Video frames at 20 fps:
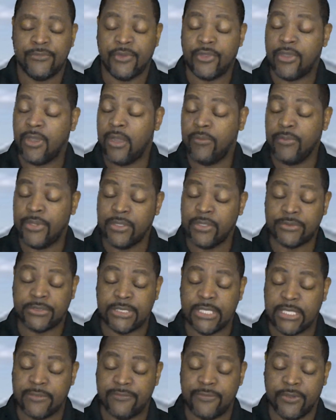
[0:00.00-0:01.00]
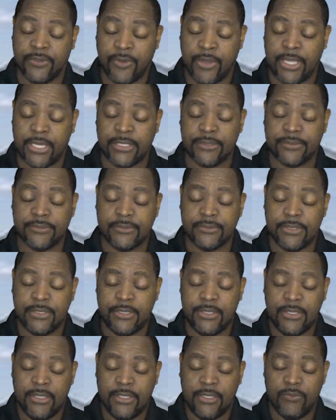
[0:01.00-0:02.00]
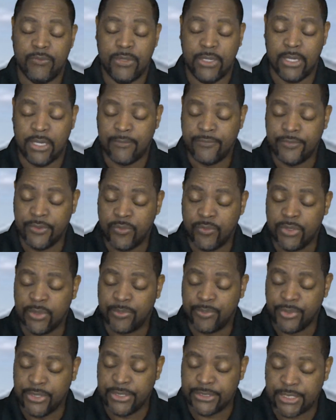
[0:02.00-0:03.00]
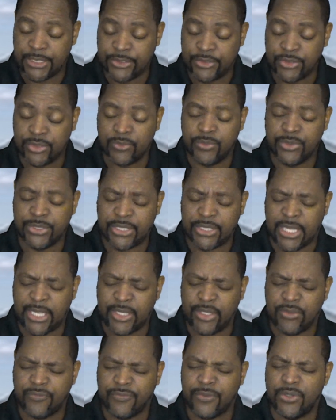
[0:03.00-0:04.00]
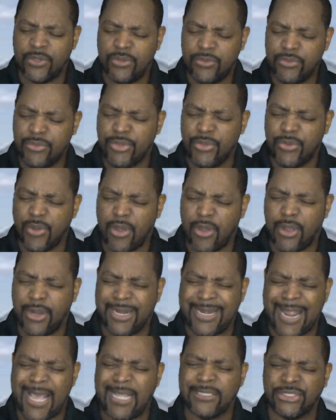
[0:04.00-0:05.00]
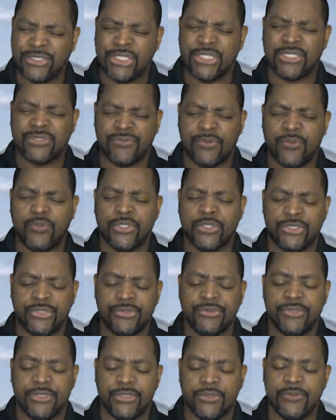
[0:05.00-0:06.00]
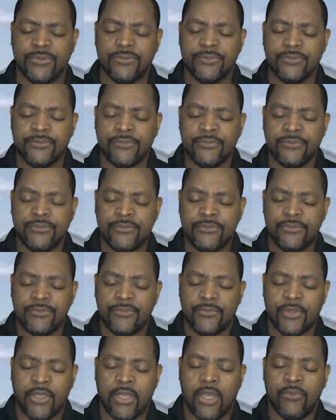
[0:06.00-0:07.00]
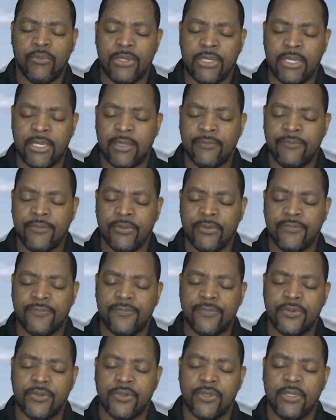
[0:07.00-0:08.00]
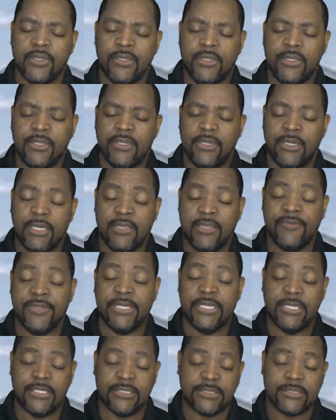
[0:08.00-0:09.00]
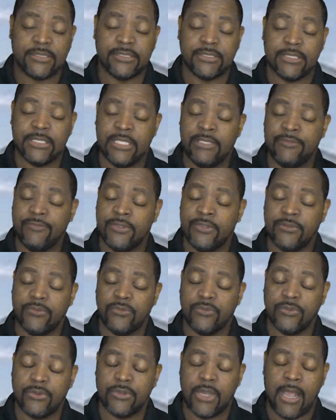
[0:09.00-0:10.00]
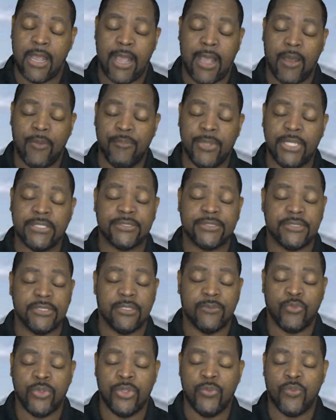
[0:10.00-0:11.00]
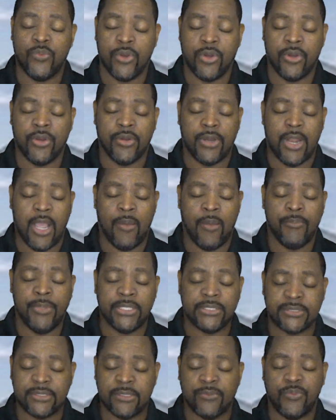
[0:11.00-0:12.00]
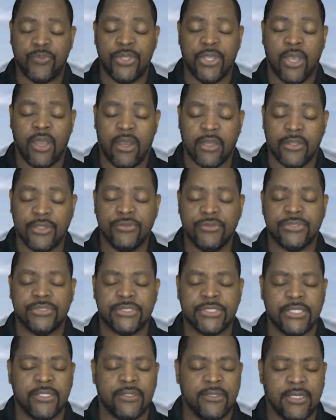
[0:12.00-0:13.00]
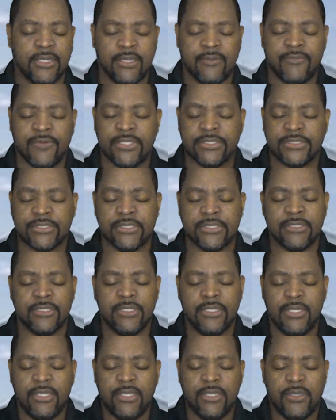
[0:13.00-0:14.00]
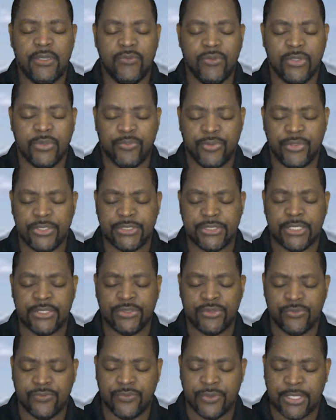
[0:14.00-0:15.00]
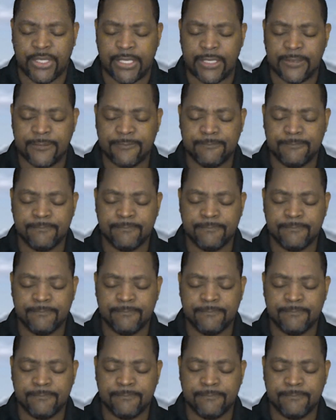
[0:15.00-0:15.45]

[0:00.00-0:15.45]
God, we don't take it for granted. We love you. We appreciate you. And we thank you for who you are, not just for what you do. God, we love you for loving us, even how messed up we were, how messed up we are. You still love us. And we appreciate you for that.